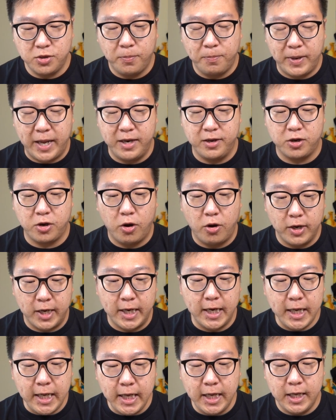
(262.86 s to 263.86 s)
So plan
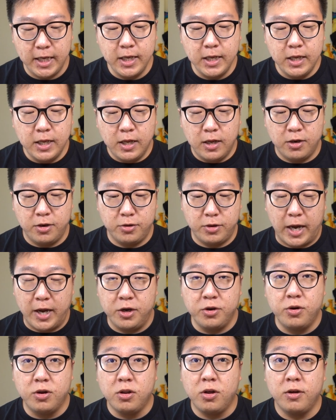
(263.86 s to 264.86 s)
accordingly. I
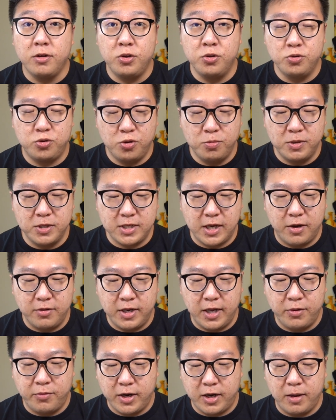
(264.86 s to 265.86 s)
know a lot of YouTubers out
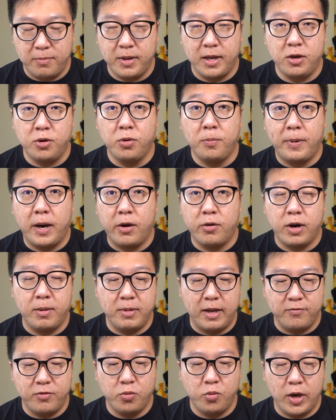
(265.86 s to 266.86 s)
there recommend you know, power
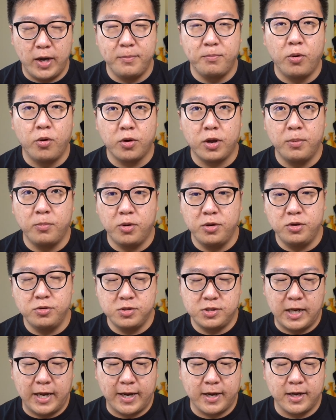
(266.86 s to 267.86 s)
up level 1 Pokemon,
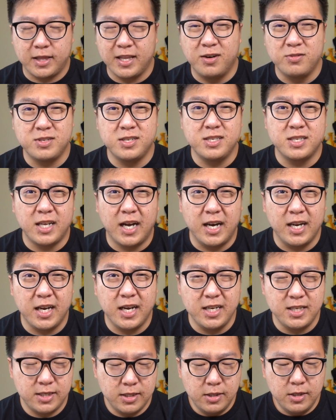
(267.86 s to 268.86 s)
use like a thousand
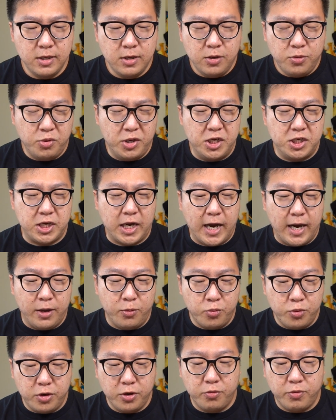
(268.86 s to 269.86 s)
Stardust which I
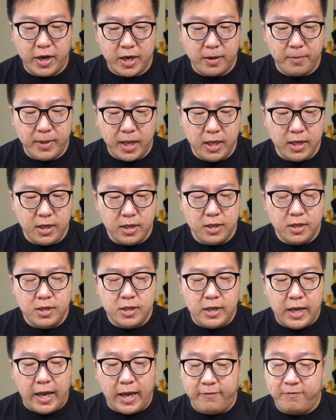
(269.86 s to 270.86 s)
wouldn't recommend.
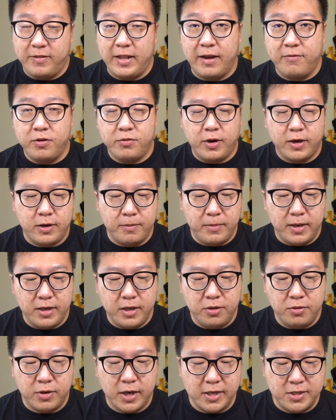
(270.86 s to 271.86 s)
I've never
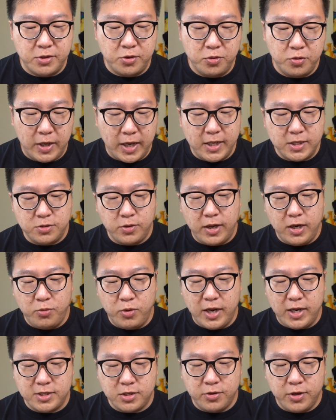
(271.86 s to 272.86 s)
recommended you guys to do that. So
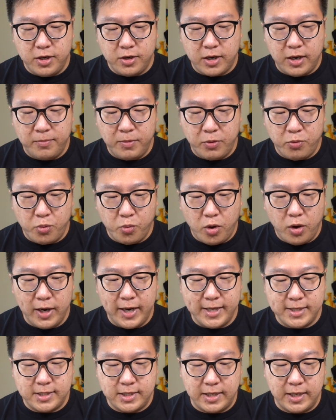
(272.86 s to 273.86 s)
anyway, let's go ahead and claim the reward.
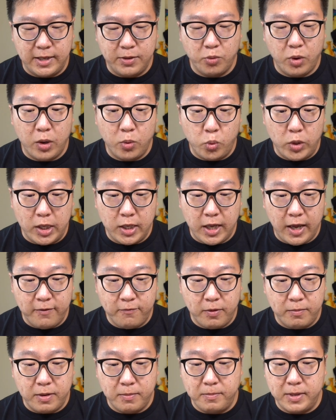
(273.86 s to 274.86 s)
Let's see what we get
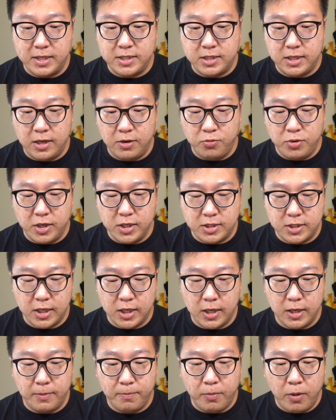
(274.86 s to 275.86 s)
from the mysterious
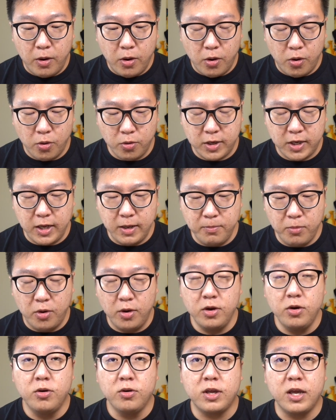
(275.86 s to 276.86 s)
uh,
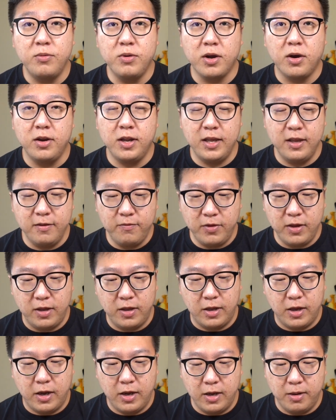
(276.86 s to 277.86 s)
Pokemon. Okay, we got
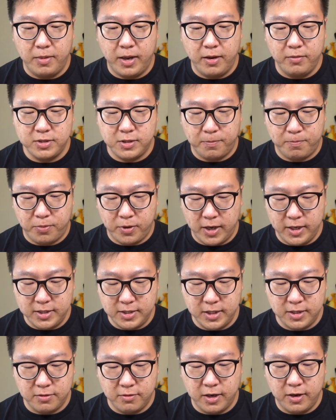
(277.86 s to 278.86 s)
Eevee. Um, how
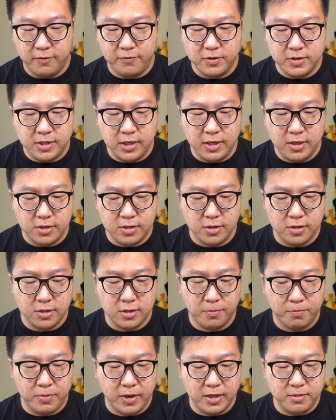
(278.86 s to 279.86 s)
surprising, right? Obviously, that's not a
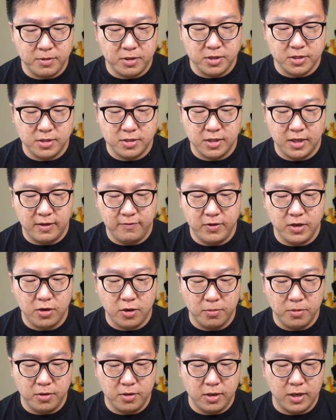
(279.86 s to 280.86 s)
surprise because it's Eevee
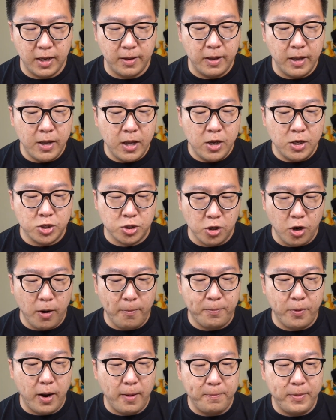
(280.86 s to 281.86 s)
coming day.
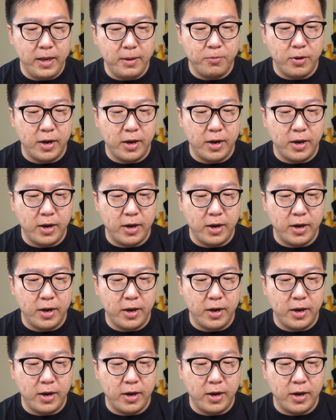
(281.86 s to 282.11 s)
Throw properly,